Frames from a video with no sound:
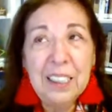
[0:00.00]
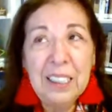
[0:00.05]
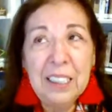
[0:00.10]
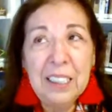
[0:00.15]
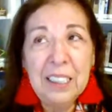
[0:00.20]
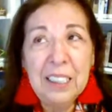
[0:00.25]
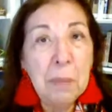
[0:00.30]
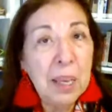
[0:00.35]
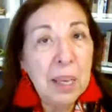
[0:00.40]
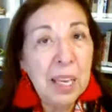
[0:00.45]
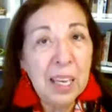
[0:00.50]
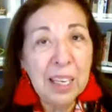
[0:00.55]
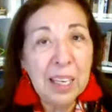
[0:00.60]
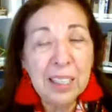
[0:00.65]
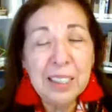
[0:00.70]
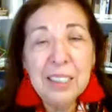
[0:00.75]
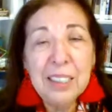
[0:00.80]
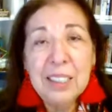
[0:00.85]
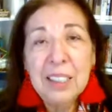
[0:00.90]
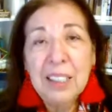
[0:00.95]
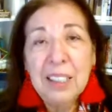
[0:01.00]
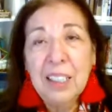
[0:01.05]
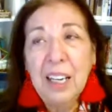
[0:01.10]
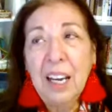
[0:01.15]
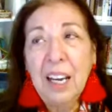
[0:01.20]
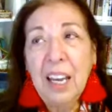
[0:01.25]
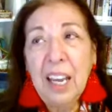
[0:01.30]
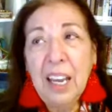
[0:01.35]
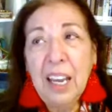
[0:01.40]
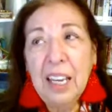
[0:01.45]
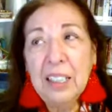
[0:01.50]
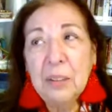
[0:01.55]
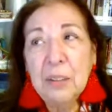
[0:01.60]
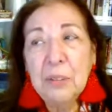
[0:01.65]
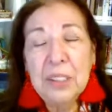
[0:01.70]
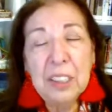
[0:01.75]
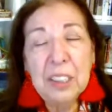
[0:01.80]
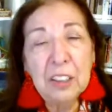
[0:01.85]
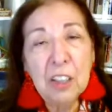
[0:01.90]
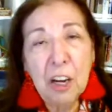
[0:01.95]
in May uh,
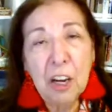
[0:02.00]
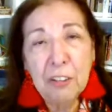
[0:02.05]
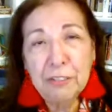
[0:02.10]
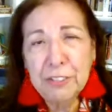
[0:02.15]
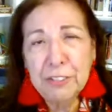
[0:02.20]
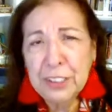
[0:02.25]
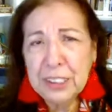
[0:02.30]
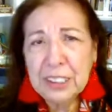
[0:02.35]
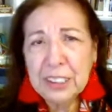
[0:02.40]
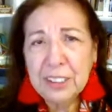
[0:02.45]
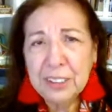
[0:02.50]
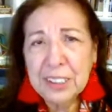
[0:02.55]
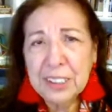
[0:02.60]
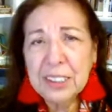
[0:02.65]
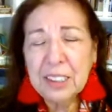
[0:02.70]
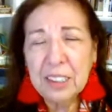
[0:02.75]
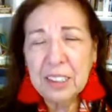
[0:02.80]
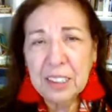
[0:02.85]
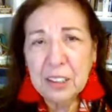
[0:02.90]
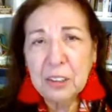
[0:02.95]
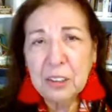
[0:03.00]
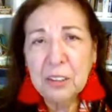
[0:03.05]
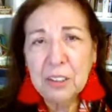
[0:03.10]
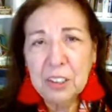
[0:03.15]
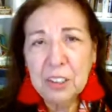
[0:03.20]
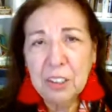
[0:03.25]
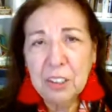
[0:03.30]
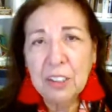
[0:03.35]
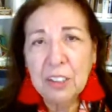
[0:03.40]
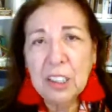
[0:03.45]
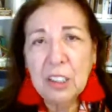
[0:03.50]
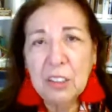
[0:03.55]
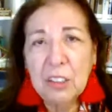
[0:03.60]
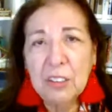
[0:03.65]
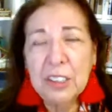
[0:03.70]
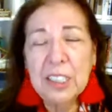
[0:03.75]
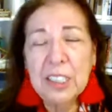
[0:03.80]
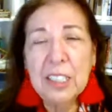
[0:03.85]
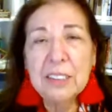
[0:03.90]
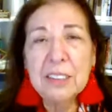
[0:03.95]
with a conference here in San Antonio, the
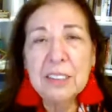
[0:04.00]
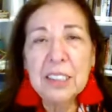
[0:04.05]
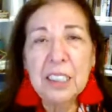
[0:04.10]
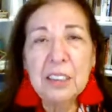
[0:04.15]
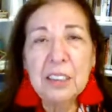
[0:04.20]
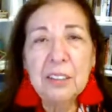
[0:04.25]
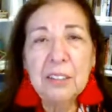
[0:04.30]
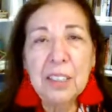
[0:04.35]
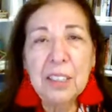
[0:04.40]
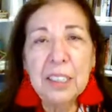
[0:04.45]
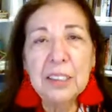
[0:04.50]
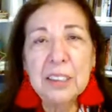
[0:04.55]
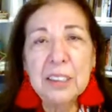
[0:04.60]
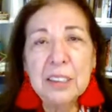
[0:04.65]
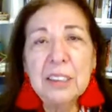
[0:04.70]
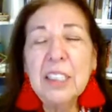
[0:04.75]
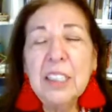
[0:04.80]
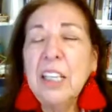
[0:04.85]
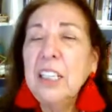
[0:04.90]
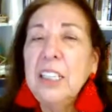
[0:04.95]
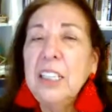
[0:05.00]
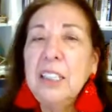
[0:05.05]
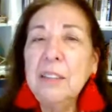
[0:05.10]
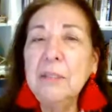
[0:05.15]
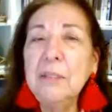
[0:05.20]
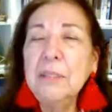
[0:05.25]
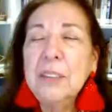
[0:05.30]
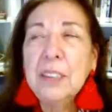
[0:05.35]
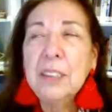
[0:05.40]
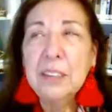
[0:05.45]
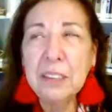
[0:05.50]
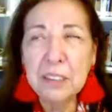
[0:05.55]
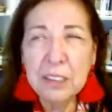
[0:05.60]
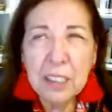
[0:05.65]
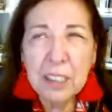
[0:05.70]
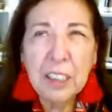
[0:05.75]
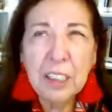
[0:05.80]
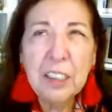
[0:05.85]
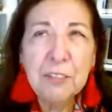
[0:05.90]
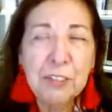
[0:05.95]
Gloria Anzaldúa, The study, the
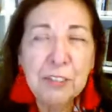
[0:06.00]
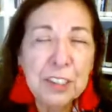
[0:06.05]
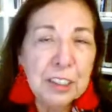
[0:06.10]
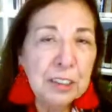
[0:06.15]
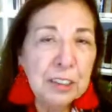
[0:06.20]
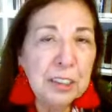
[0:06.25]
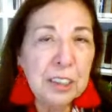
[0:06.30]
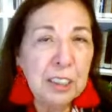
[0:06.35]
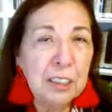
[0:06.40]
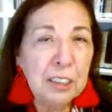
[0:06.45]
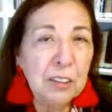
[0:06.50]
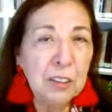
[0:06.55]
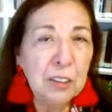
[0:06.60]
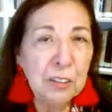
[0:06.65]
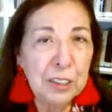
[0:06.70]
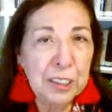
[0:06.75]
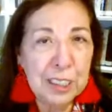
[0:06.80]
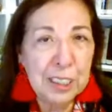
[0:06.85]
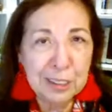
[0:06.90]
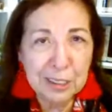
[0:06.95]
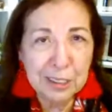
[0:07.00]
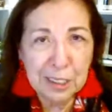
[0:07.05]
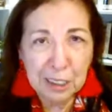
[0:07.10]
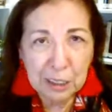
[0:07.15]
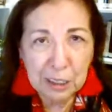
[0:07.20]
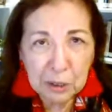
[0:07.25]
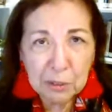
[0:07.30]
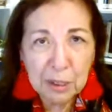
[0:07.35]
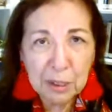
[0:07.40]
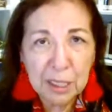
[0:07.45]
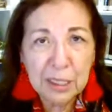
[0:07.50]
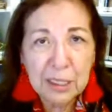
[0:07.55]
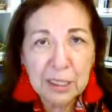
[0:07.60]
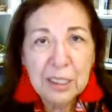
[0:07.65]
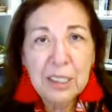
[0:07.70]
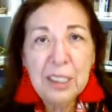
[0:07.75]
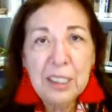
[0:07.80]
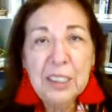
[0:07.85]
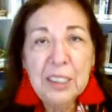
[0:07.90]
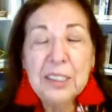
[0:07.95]
Society for the Study of Gloria Anzaldúa
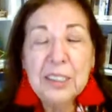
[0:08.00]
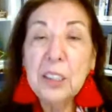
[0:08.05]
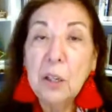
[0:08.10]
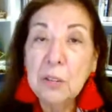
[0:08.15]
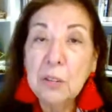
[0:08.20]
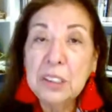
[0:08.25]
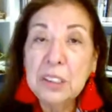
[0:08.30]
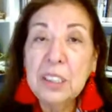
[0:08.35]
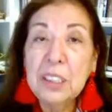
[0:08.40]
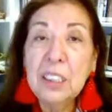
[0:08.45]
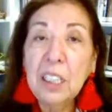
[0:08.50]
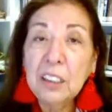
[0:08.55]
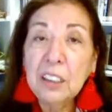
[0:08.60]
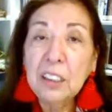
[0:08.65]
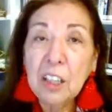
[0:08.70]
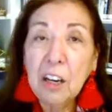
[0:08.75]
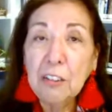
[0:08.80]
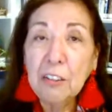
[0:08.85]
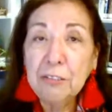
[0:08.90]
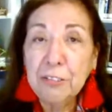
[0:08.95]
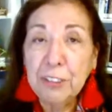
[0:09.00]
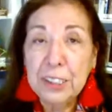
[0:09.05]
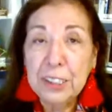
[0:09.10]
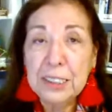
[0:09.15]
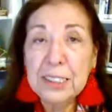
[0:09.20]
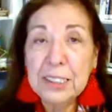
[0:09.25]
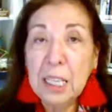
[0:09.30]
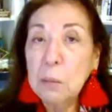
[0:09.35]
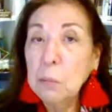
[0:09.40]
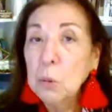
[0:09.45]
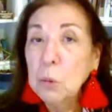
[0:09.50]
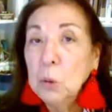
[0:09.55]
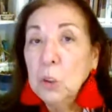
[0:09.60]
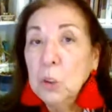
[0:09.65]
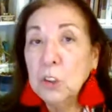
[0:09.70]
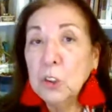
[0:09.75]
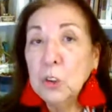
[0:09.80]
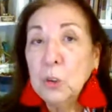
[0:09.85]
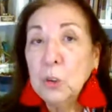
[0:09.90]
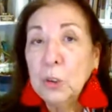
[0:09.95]
is hosting a conference, El
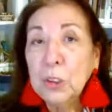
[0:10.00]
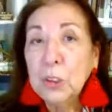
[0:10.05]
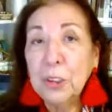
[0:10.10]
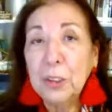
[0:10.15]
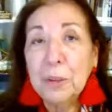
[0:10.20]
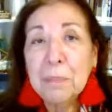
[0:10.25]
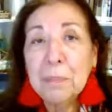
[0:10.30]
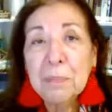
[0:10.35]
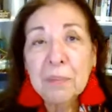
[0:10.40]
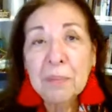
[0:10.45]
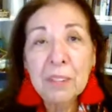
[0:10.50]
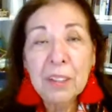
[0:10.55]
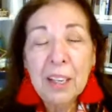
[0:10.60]
Mundo Zurdo,